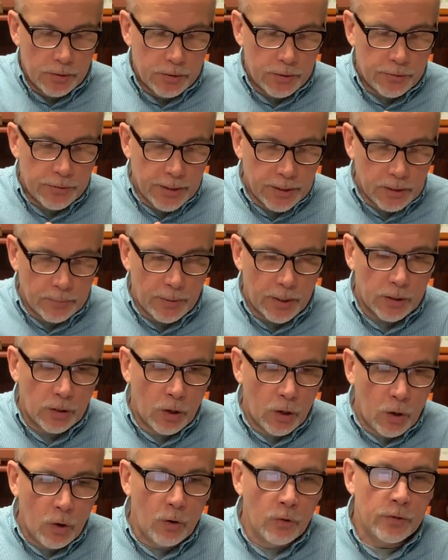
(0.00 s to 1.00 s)
you think about
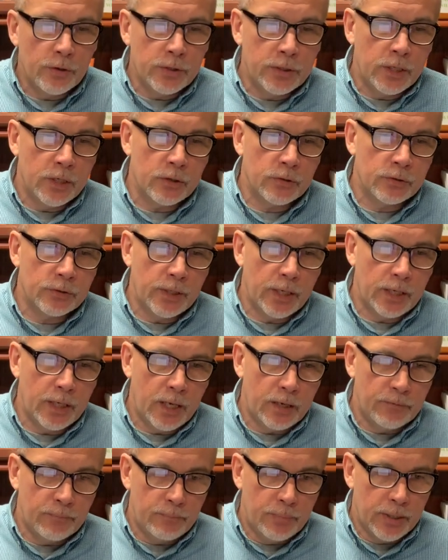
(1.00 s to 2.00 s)
all the years they
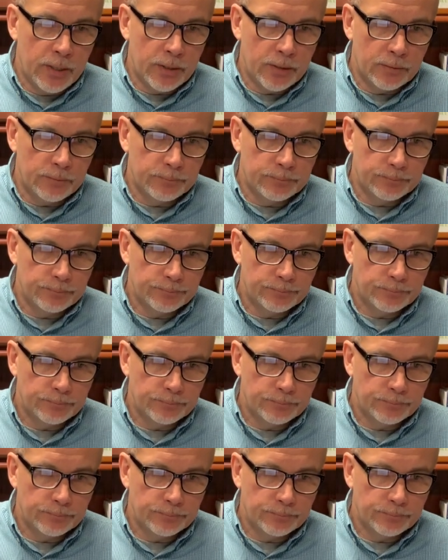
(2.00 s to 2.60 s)
have been,